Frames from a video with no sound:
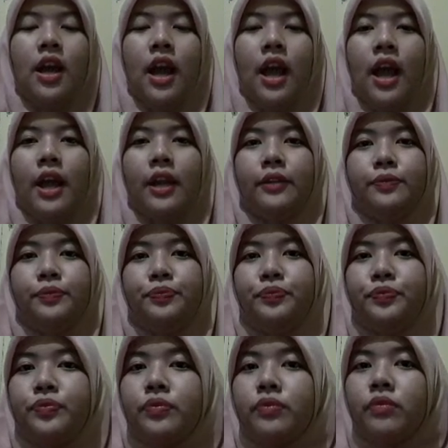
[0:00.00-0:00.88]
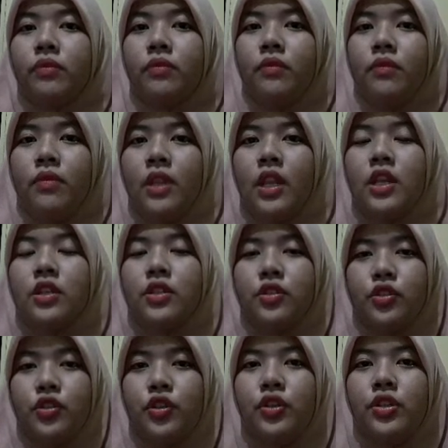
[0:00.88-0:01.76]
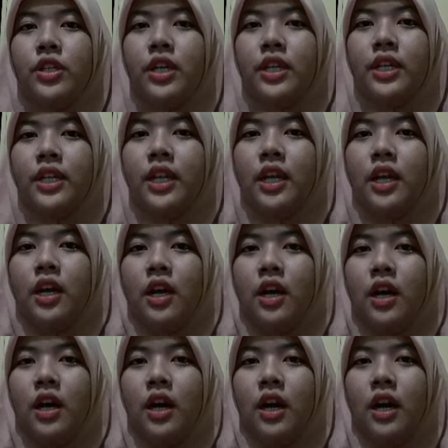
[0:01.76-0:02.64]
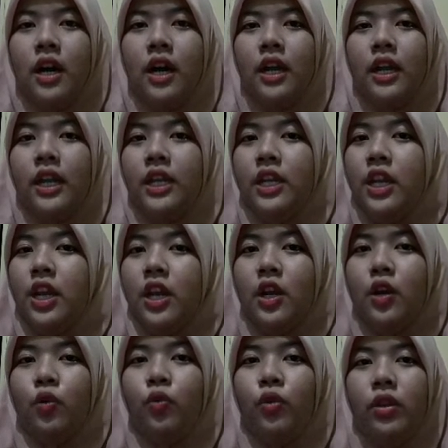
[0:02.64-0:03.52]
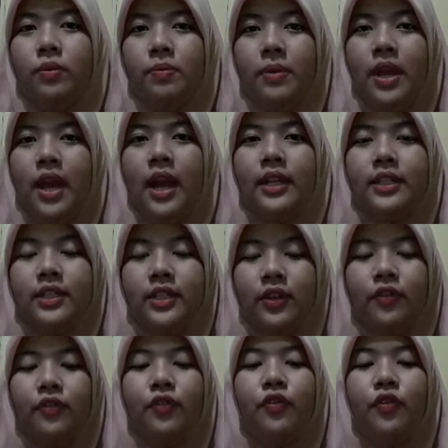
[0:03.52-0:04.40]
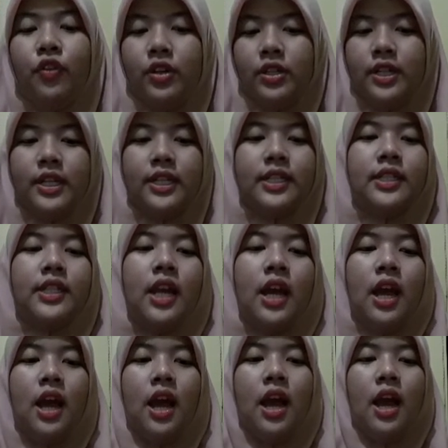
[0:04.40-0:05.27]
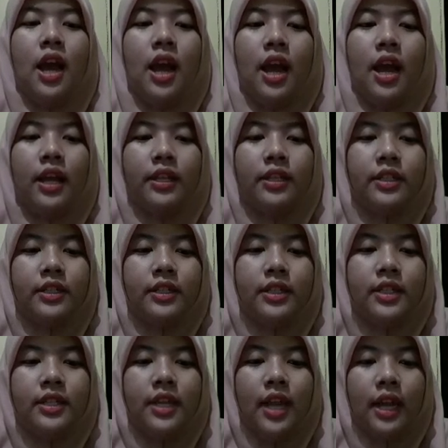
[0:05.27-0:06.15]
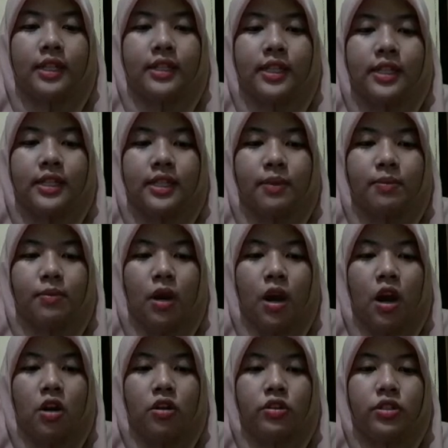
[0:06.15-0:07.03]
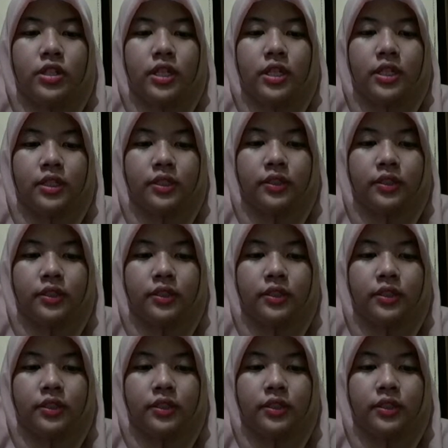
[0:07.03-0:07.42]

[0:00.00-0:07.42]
and student in here will be active for this. And the next is about